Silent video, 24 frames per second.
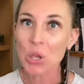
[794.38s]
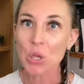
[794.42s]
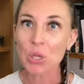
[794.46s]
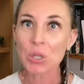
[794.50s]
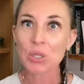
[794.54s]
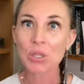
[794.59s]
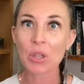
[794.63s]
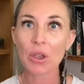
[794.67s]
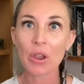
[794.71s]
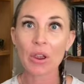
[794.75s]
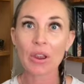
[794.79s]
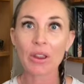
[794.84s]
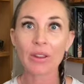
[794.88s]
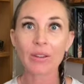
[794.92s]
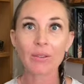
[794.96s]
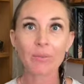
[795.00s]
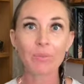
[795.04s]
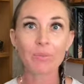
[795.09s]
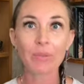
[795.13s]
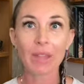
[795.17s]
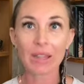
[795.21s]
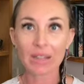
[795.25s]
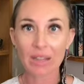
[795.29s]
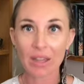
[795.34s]

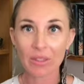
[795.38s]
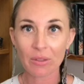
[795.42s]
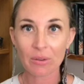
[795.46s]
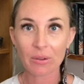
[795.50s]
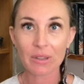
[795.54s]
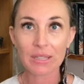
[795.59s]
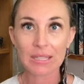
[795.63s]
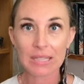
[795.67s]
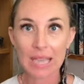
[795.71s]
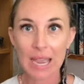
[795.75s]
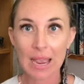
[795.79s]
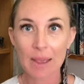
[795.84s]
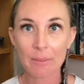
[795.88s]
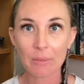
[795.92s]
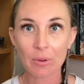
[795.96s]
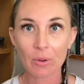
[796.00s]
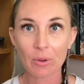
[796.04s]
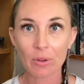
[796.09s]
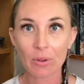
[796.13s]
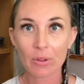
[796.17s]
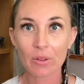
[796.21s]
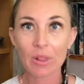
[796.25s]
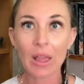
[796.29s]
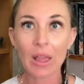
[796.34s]
So another
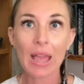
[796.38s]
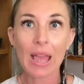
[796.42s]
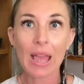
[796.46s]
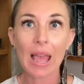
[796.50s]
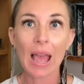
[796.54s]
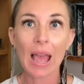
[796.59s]
example,